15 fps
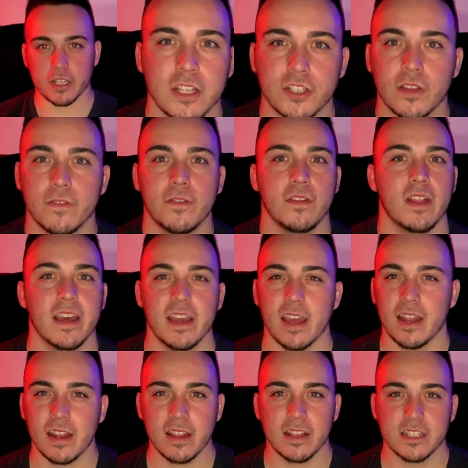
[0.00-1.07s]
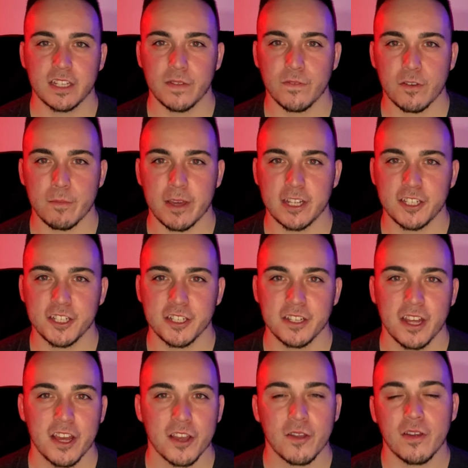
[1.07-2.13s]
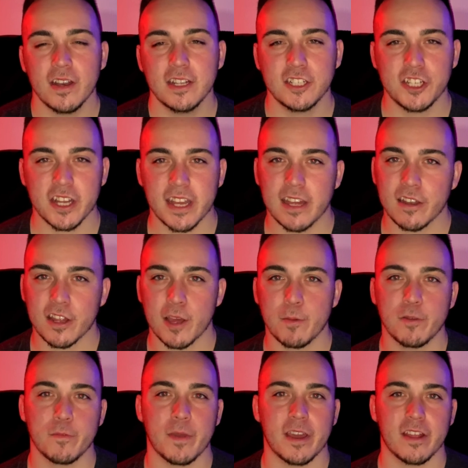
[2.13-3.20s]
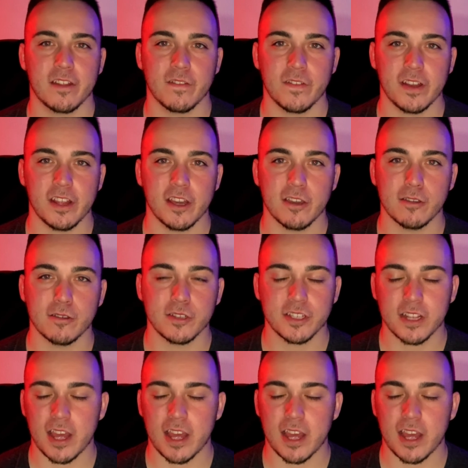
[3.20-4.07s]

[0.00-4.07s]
So if you like any of this information, go ahead and check out a couple of my other videos.